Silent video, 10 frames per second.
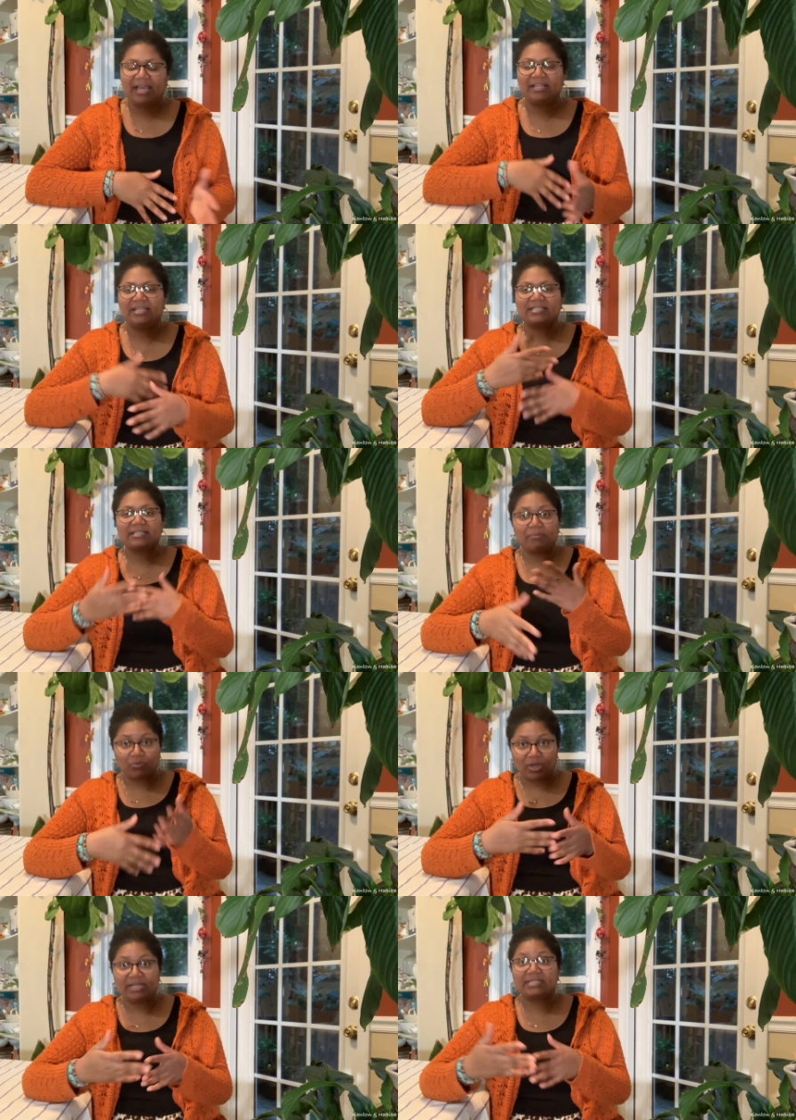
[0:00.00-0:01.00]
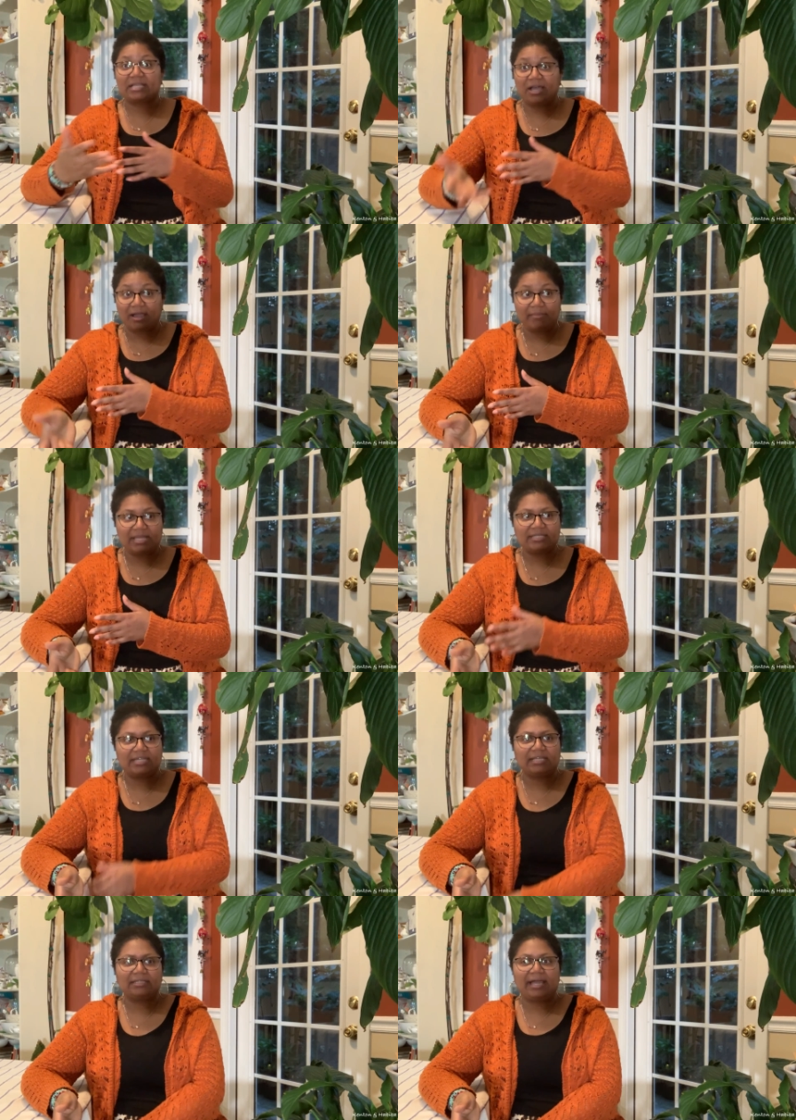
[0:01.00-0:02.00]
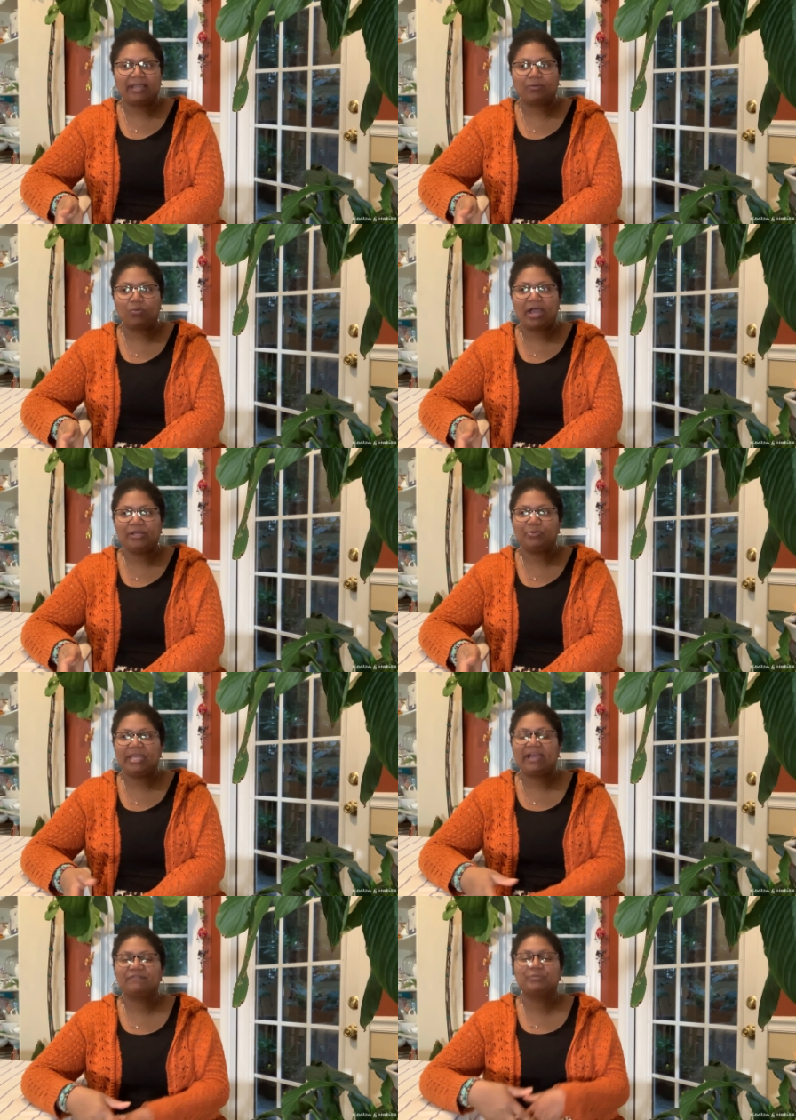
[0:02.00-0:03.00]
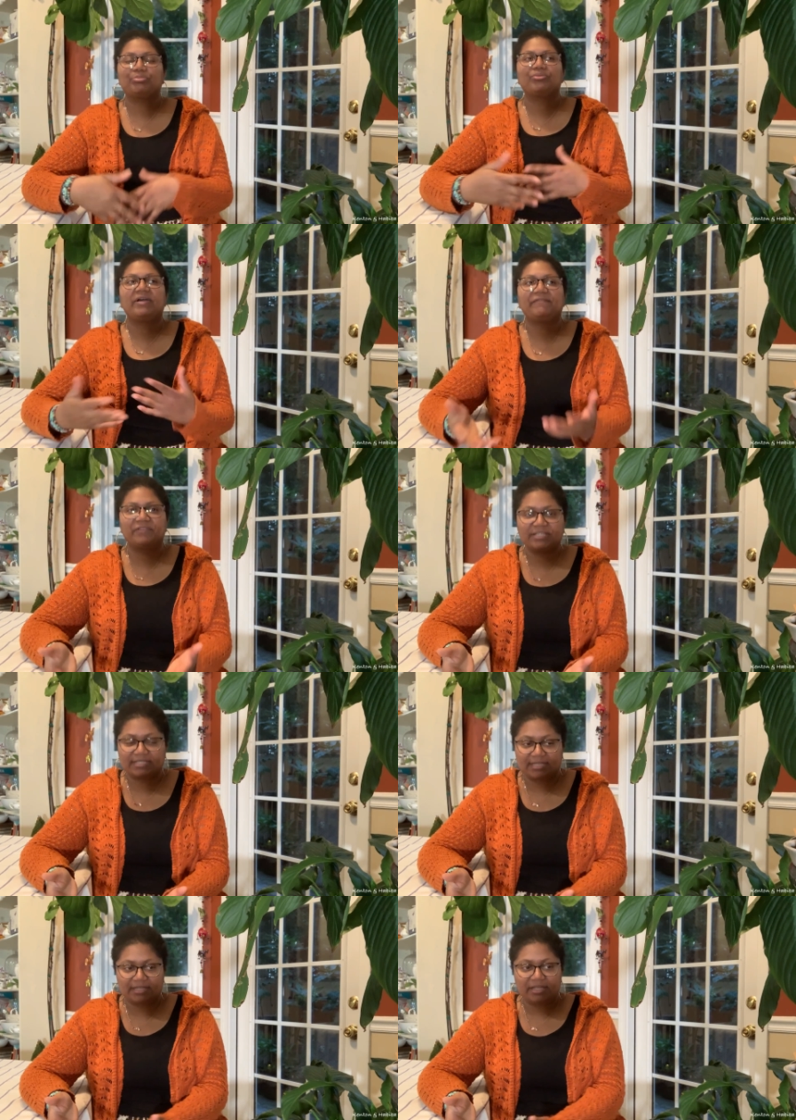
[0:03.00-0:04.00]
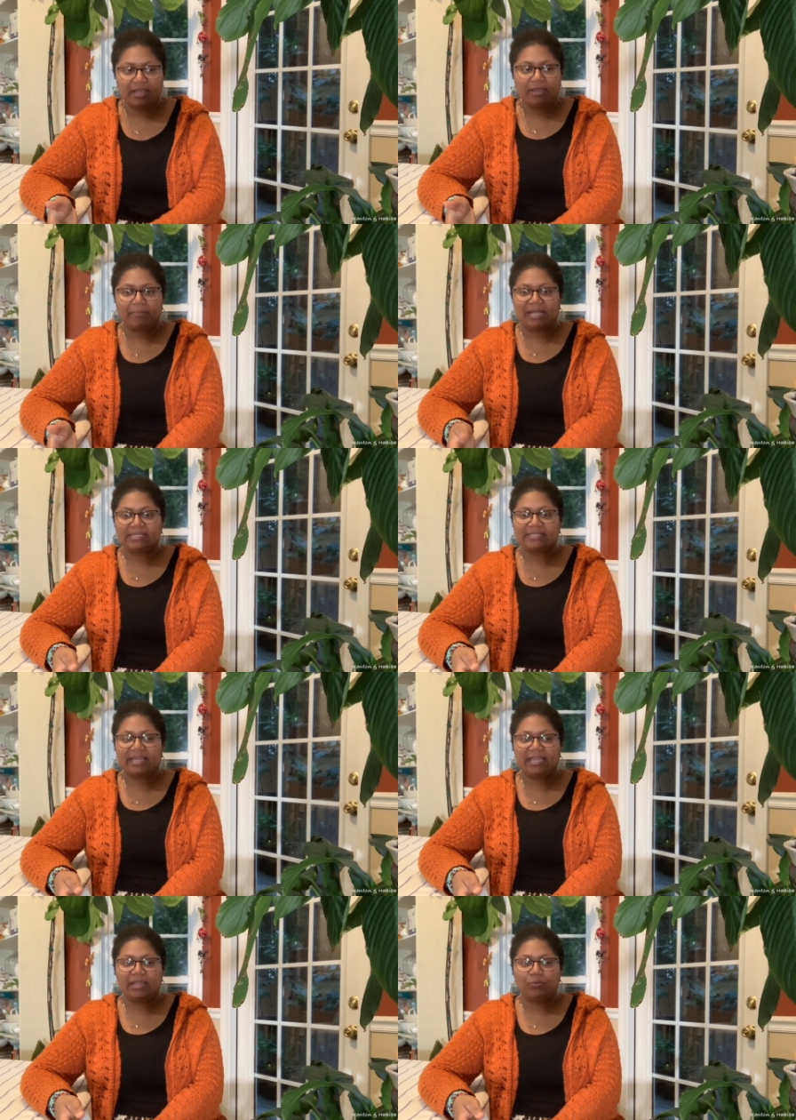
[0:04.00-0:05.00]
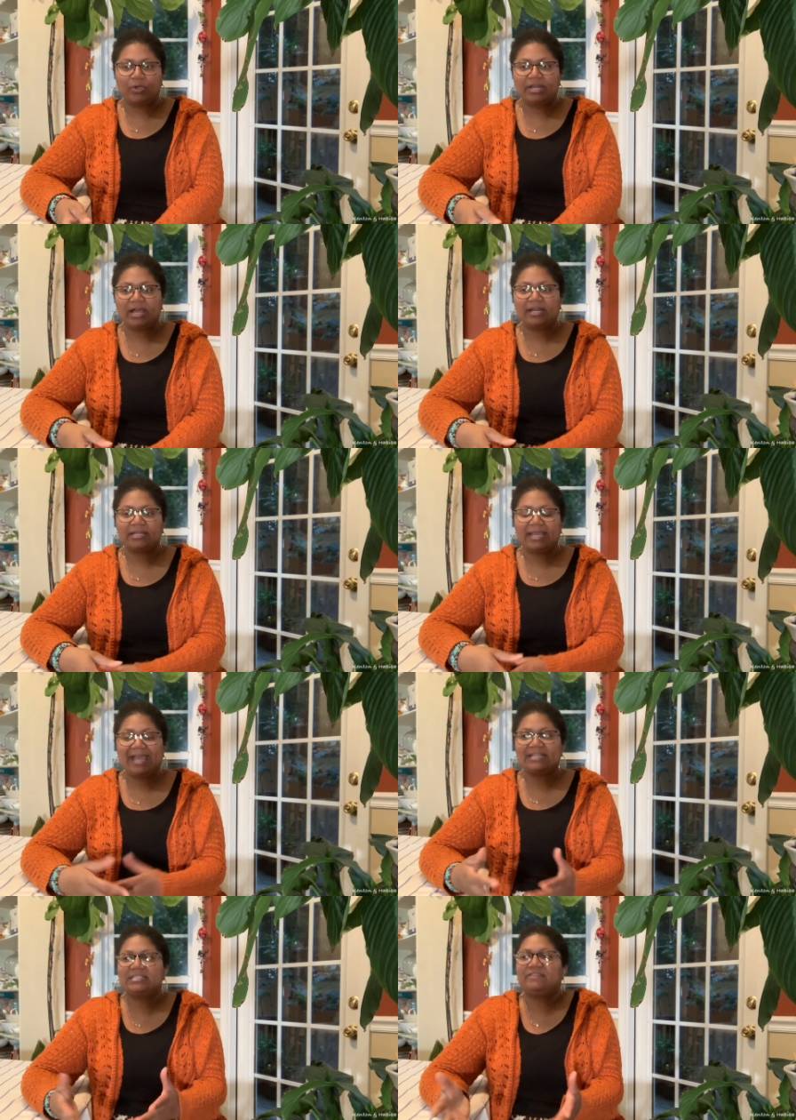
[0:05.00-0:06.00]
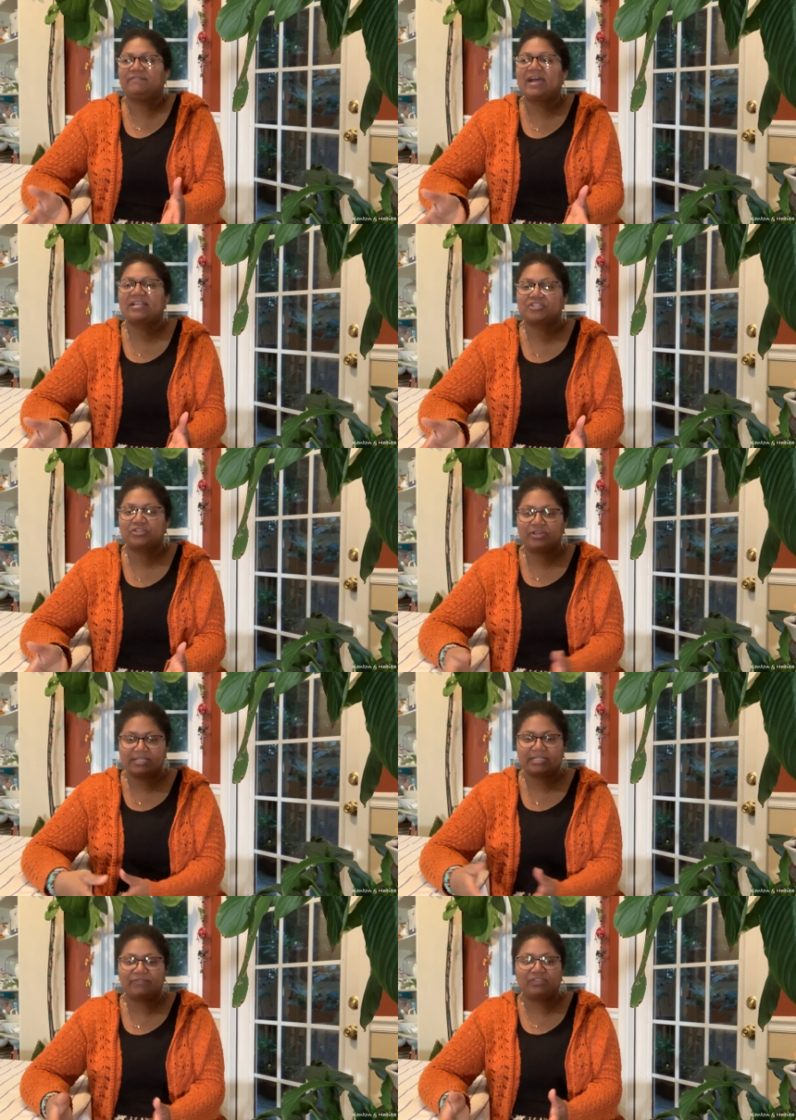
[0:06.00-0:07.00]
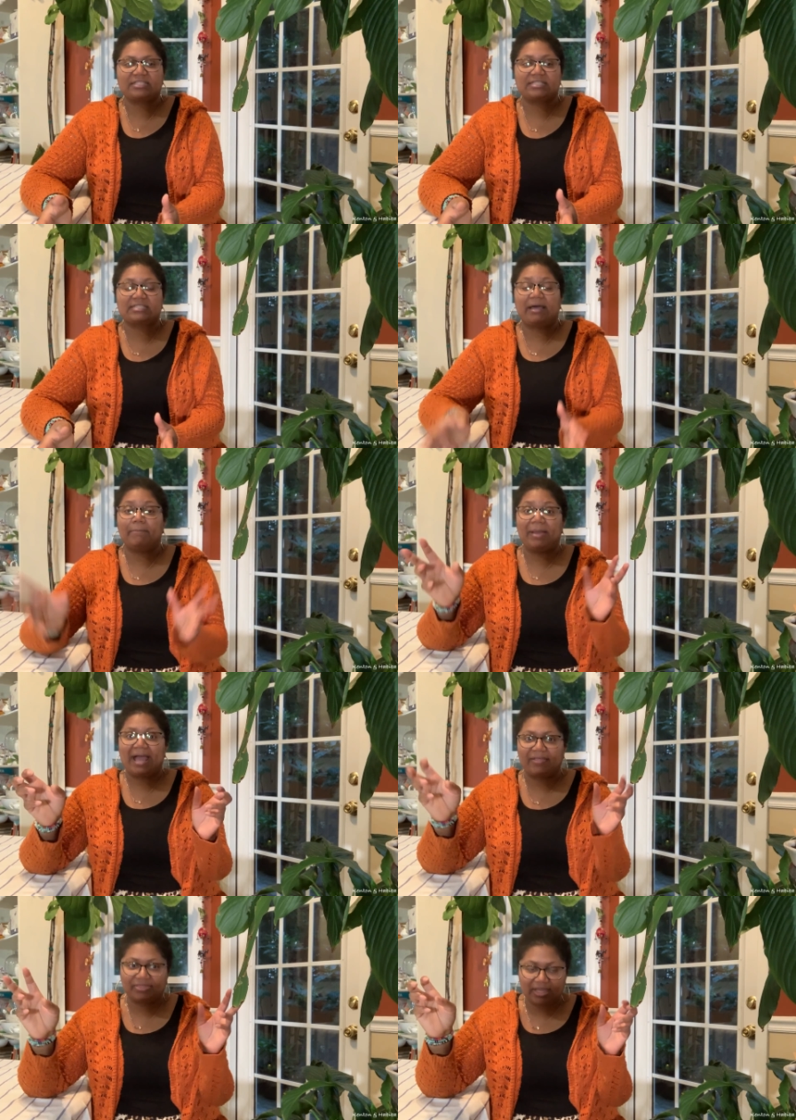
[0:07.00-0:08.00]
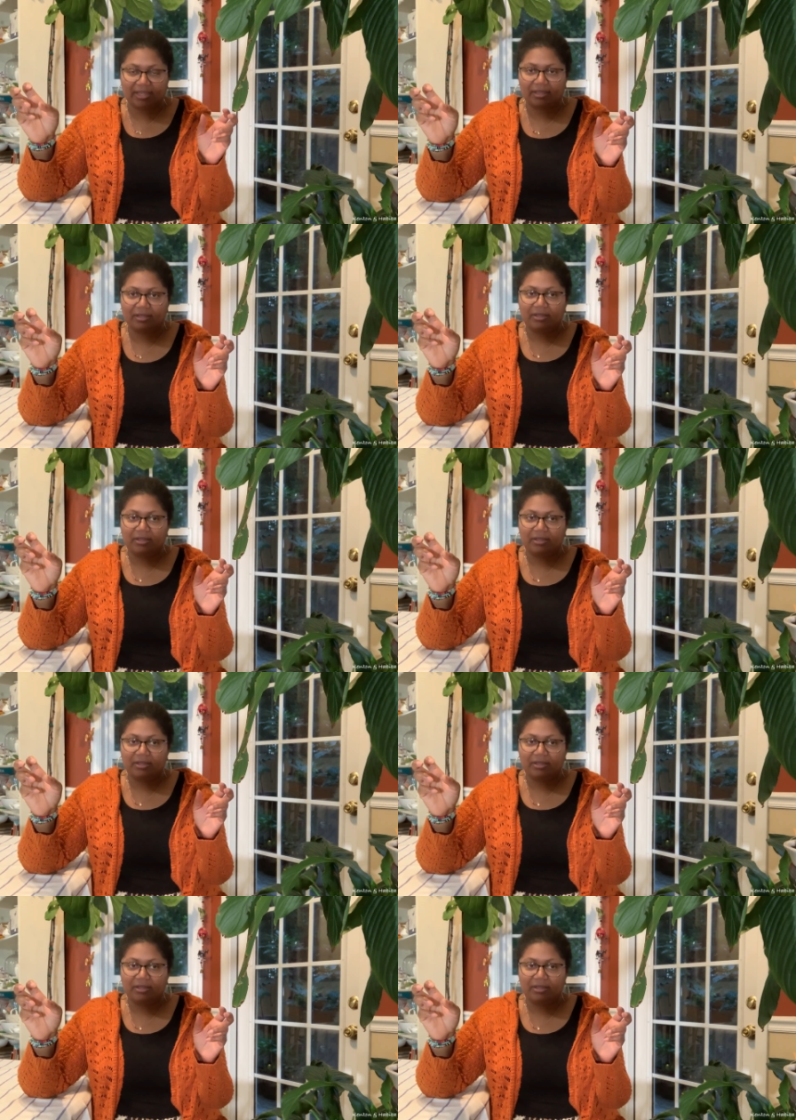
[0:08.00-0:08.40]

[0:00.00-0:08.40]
And then someone is commenting, like, why do we have to preface it by saying we're not an anti vaxxer as if this is a bad thing?